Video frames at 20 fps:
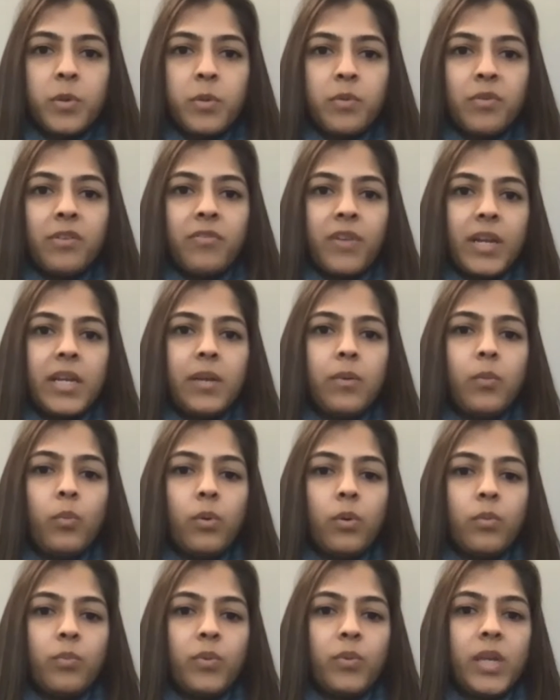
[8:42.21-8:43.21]

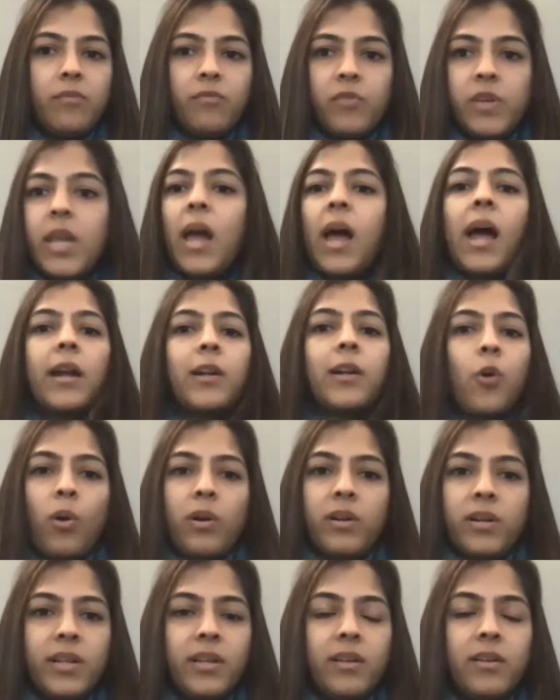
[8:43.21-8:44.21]
we had
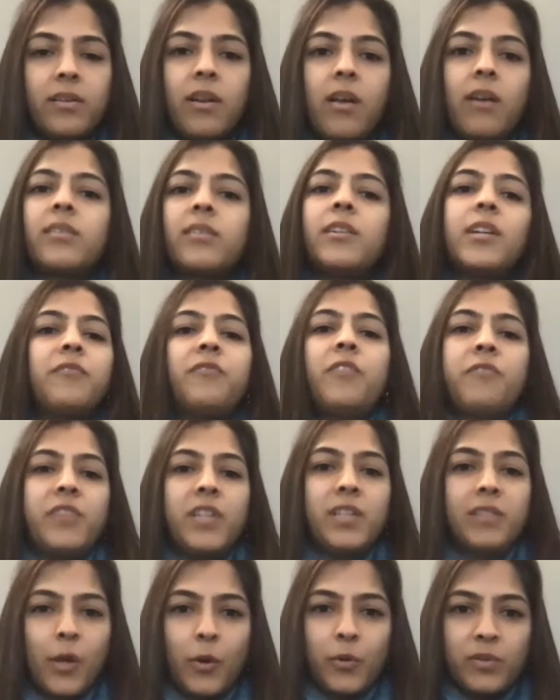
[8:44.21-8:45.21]
already conducted a
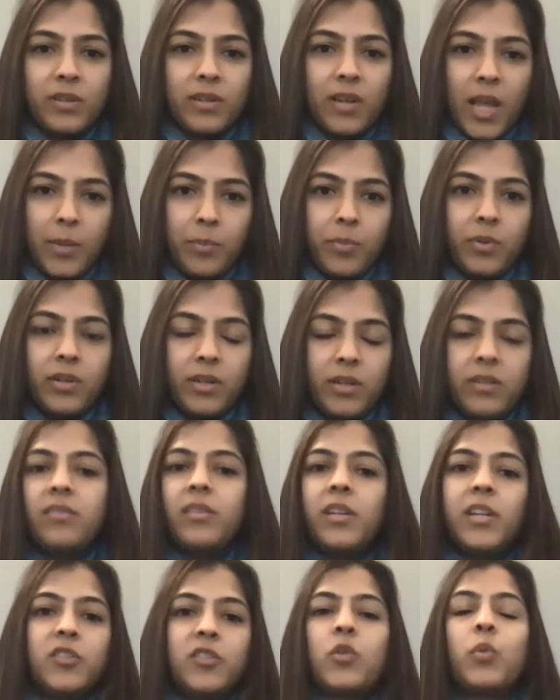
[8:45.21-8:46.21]
50,000 library screen.